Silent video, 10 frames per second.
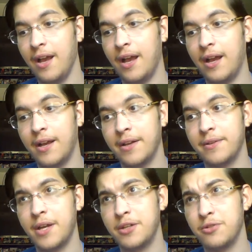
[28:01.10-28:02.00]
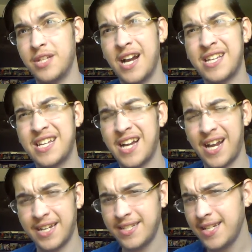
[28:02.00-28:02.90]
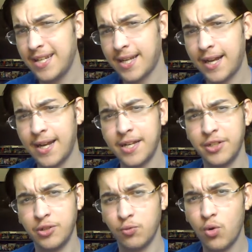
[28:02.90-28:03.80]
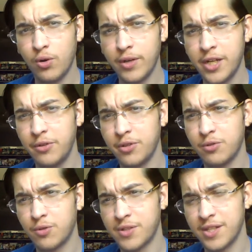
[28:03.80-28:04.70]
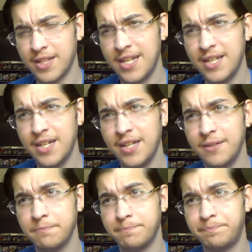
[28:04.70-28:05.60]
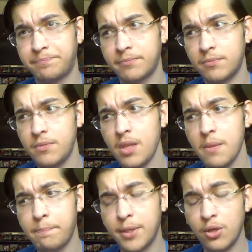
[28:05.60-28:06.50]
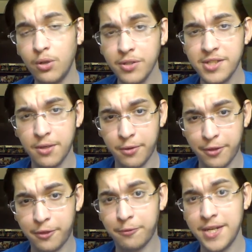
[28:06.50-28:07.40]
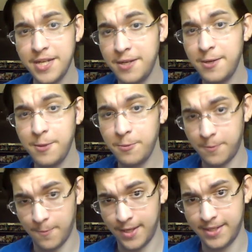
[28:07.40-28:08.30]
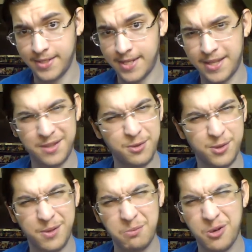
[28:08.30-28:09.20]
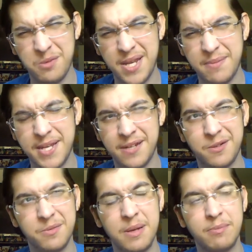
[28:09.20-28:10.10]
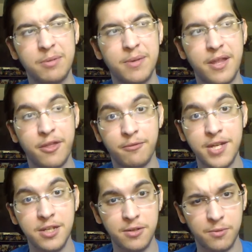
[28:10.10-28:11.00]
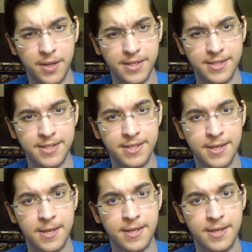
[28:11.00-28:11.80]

A new Donkey Kong and Diddy Kong, a new Wario, a new Rosalina, but also 3 new ones. I think there's one more maybe, I don't remember, but 3 new ones.